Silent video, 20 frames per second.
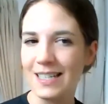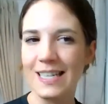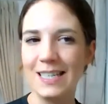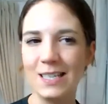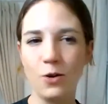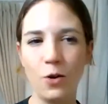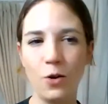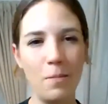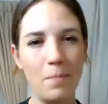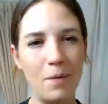It's
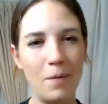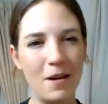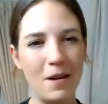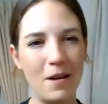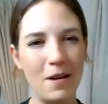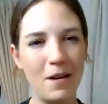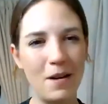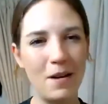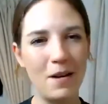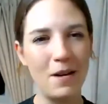got a bit of
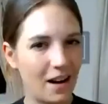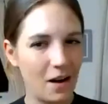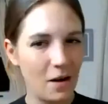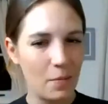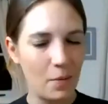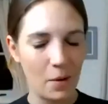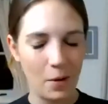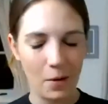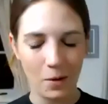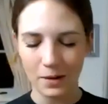cigar
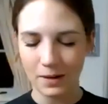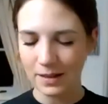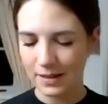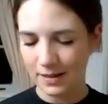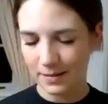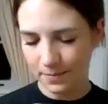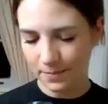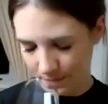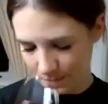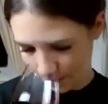box.
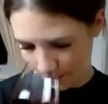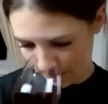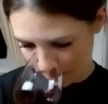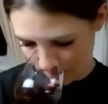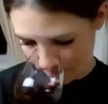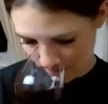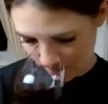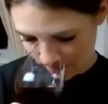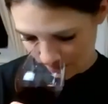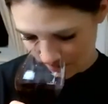
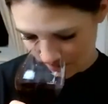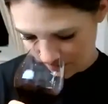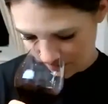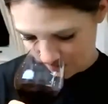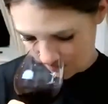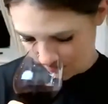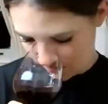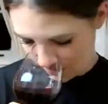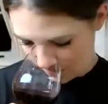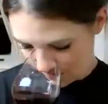
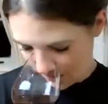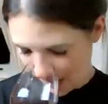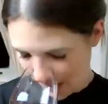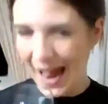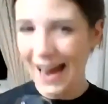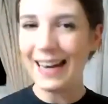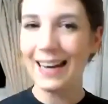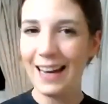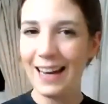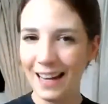
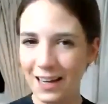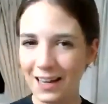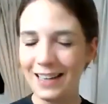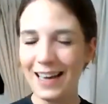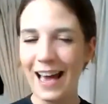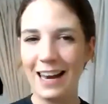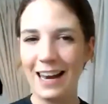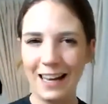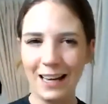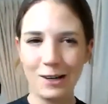And
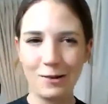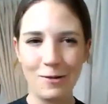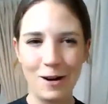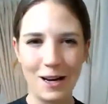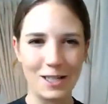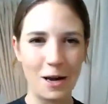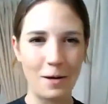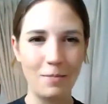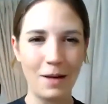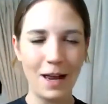
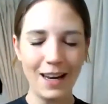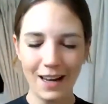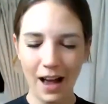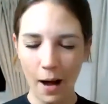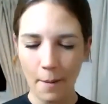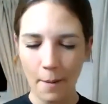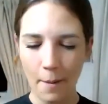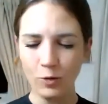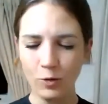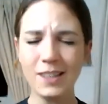licorice.
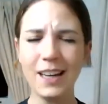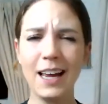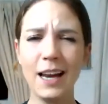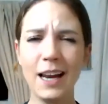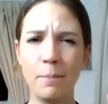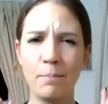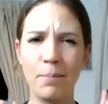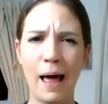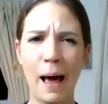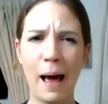I'm also
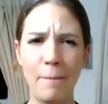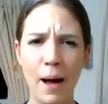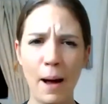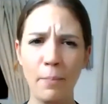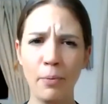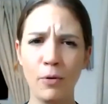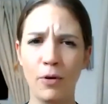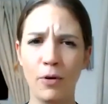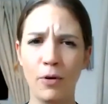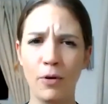getting black
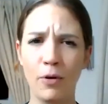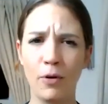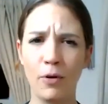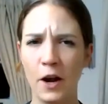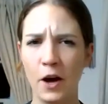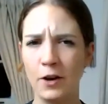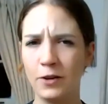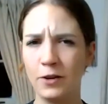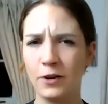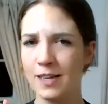pepper on the
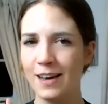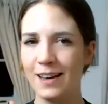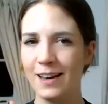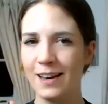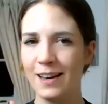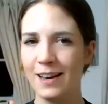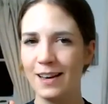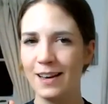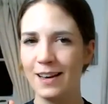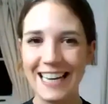nose.
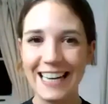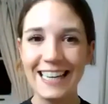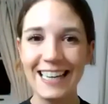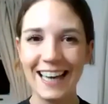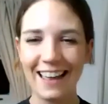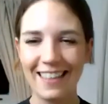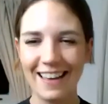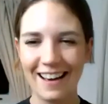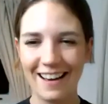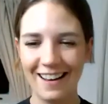And I didn't
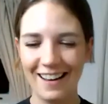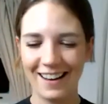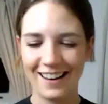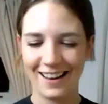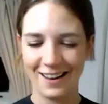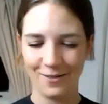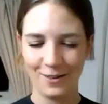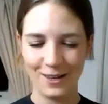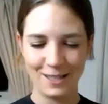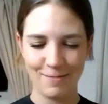get that
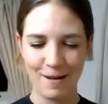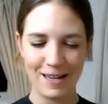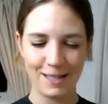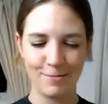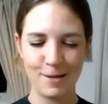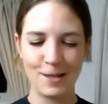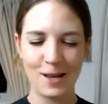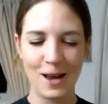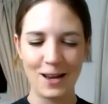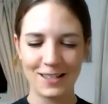earlier, which makes
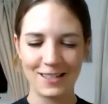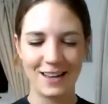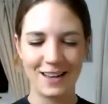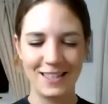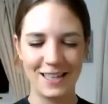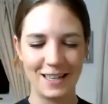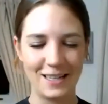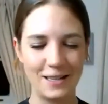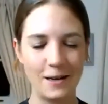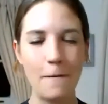me so
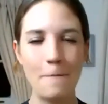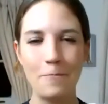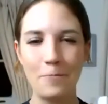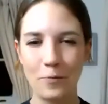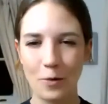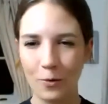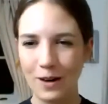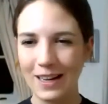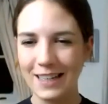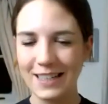excited.
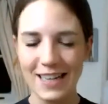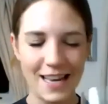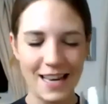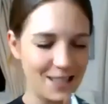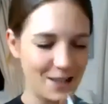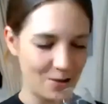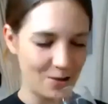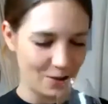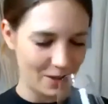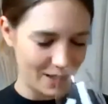When I
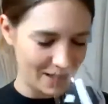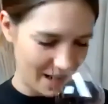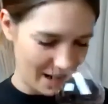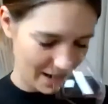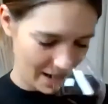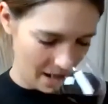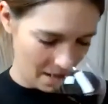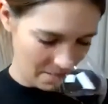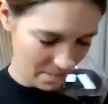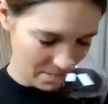tasted all these
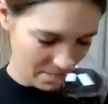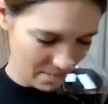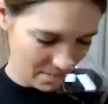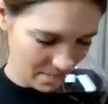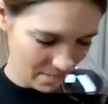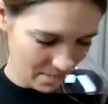earlier,